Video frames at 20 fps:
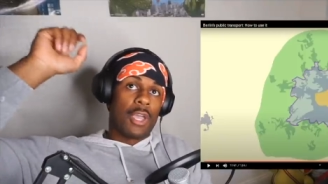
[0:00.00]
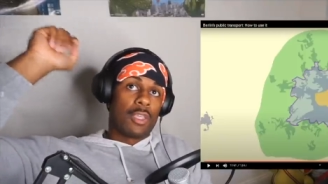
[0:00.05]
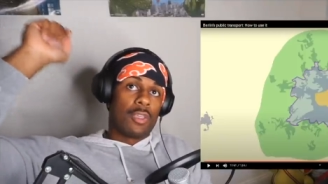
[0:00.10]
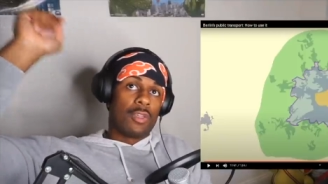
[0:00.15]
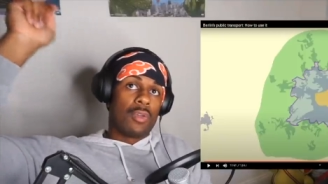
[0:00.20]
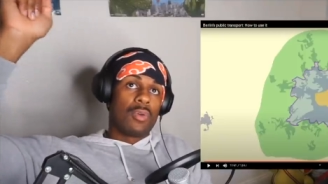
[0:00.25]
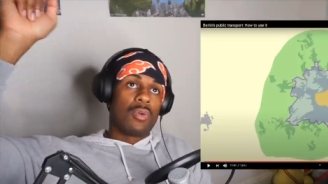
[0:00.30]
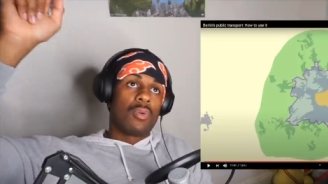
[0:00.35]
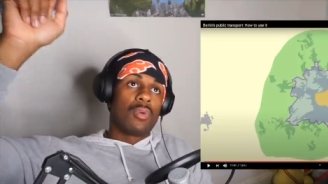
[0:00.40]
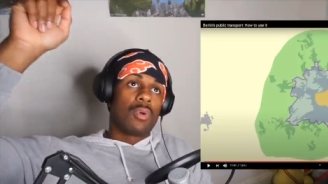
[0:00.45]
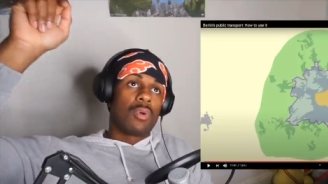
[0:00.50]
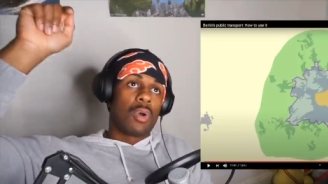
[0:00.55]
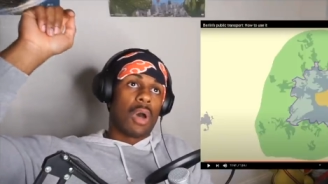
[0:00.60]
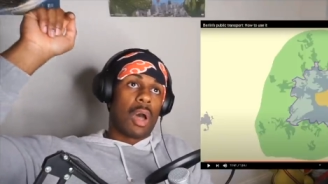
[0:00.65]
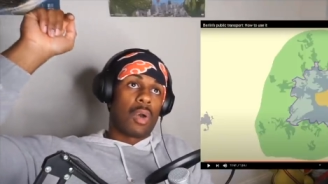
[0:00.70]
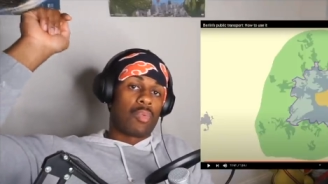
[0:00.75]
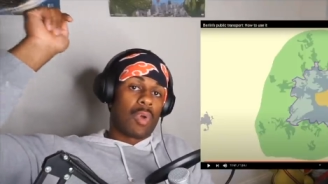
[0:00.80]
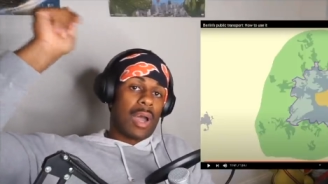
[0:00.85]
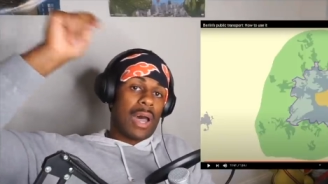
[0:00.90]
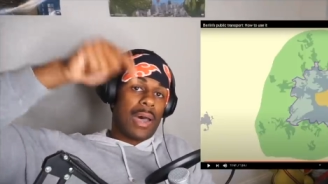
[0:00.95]
you
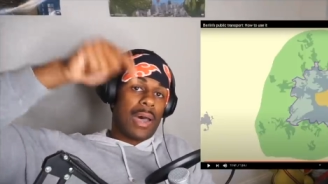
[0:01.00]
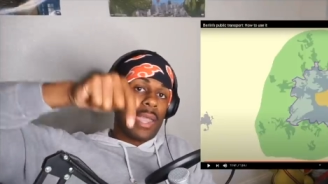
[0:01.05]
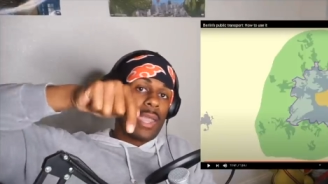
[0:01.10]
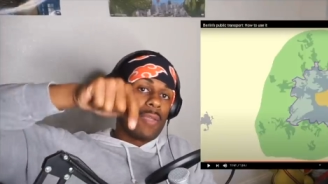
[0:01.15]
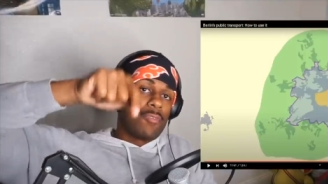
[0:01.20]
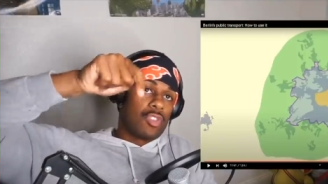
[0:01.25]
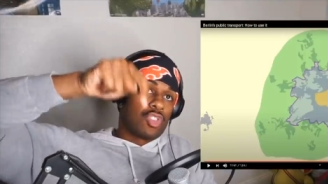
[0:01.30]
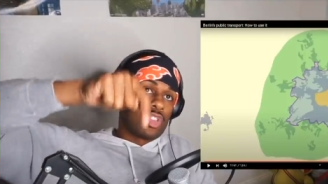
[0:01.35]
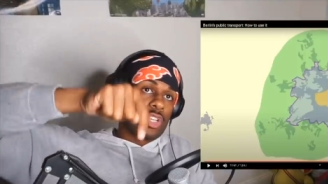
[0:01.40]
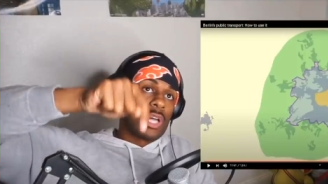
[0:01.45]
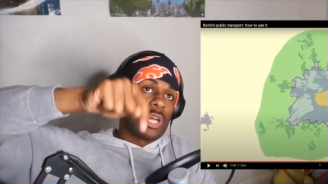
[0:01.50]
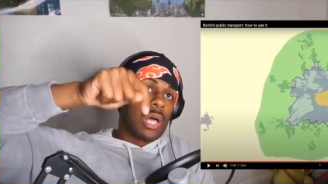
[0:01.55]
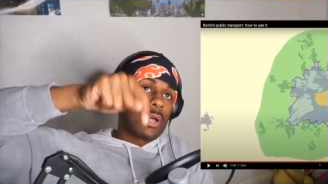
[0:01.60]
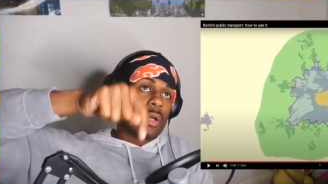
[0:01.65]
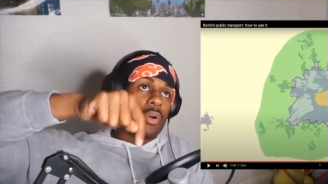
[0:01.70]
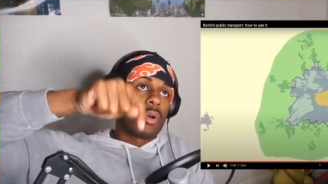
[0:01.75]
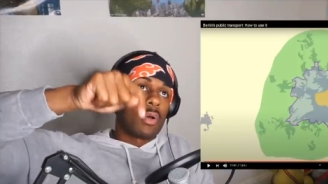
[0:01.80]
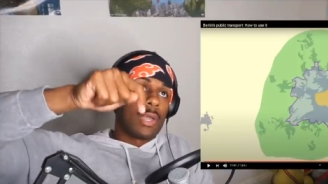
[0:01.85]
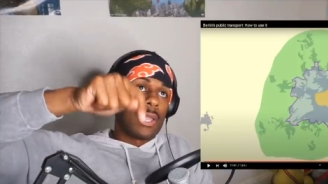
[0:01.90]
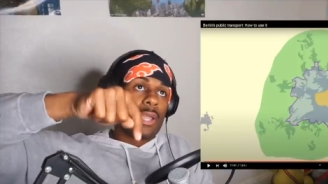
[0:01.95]
arrive in
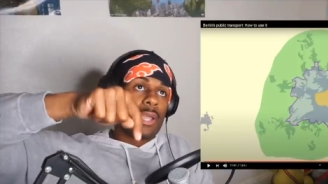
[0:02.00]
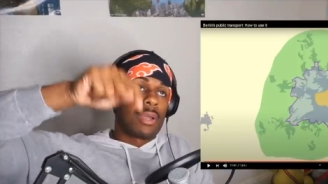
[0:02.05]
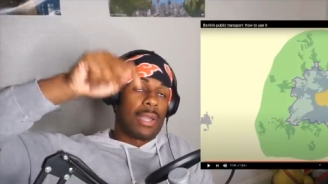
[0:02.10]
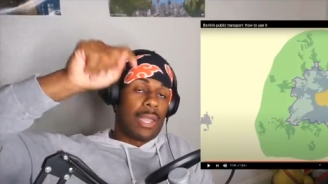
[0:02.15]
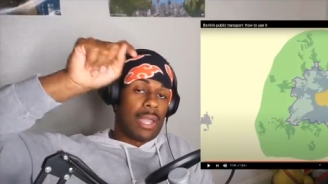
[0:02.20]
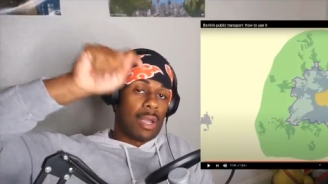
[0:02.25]
Chicago O'Hare